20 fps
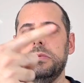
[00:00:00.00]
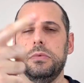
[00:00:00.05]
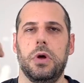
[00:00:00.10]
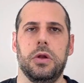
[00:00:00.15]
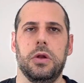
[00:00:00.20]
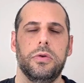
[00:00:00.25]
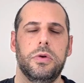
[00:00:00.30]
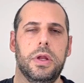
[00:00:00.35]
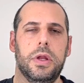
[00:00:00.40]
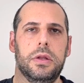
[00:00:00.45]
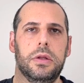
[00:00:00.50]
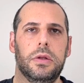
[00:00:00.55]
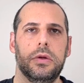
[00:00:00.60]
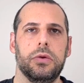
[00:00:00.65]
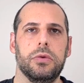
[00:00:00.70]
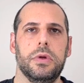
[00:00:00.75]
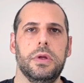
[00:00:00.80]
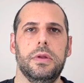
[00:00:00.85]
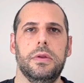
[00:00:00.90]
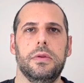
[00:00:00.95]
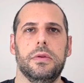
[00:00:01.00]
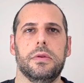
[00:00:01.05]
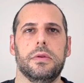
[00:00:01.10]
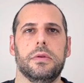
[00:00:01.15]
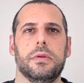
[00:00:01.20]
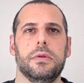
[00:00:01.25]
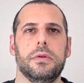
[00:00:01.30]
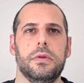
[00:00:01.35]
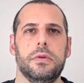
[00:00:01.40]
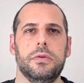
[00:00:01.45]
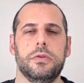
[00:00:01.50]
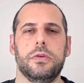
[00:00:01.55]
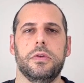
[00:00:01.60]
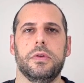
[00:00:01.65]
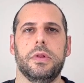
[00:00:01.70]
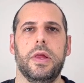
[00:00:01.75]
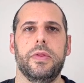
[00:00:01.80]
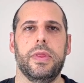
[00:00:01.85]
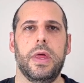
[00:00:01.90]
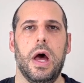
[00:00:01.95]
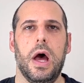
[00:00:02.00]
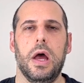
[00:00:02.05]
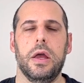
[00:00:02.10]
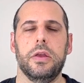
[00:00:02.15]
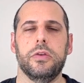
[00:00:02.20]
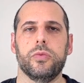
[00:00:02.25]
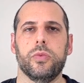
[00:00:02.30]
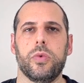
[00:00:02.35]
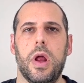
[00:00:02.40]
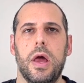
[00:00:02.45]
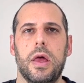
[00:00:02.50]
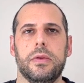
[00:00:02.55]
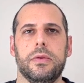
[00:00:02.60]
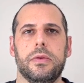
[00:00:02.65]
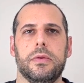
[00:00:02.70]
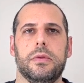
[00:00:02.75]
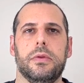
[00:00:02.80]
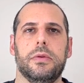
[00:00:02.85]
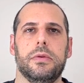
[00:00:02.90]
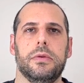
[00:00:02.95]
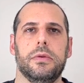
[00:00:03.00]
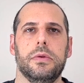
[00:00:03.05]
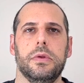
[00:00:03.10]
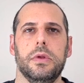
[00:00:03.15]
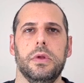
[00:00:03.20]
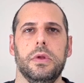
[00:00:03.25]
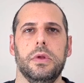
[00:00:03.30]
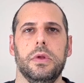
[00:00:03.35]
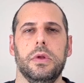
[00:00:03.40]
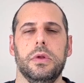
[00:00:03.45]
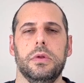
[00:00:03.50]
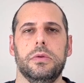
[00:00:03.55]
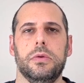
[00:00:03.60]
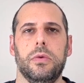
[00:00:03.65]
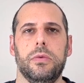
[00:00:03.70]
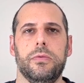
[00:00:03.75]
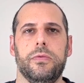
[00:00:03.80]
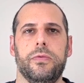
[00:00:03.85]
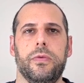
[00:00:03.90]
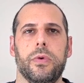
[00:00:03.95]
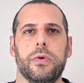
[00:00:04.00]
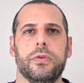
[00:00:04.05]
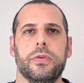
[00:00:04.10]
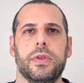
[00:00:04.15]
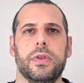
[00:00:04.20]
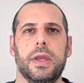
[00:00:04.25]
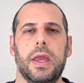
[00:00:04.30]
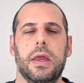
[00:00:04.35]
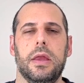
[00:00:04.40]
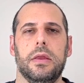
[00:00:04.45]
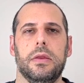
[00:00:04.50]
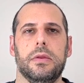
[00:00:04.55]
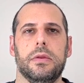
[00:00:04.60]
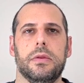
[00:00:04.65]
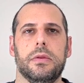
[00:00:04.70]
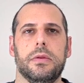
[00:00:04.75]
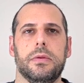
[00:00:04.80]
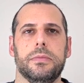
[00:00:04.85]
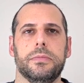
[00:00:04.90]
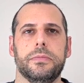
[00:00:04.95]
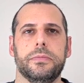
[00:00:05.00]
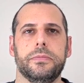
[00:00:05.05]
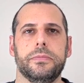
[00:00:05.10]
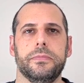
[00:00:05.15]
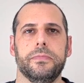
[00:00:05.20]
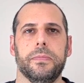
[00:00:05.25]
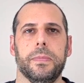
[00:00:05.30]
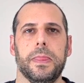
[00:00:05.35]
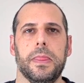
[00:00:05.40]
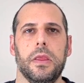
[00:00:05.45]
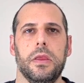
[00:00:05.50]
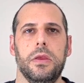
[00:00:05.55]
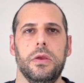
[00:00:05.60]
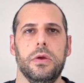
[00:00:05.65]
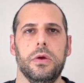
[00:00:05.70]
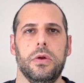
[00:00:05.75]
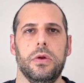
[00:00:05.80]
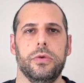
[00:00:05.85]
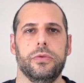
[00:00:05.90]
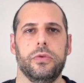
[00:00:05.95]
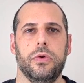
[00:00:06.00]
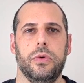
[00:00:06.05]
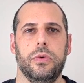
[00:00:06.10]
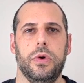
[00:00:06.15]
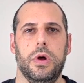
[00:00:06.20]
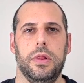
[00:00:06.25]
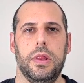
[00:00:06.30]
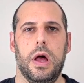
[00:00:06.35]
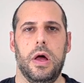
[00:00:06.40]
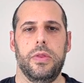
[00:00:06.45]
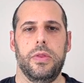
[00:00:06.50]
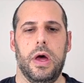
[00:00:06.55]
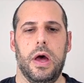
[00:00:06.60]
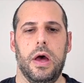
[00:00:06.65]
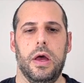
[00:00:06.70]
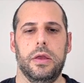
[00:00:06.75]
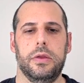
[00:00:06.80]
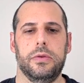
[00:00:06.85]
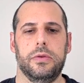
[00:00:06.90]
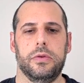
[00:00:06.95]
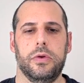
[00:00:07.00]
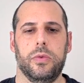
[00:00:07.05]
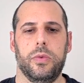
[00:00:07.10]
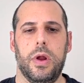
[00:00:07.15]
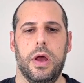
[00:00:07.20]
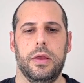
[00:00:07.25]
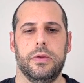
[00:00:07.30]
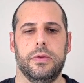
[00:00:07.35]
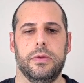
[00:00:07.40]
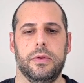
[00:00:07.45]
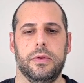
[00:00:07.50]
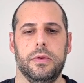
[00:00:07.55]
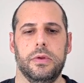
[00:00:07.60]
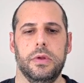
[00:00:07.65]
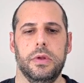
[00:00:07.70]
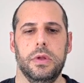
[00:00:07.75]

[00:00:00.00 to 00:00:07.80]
180 degrees, and just let the eyes rest. Don't force the gaze. You could also allow the eyes to rest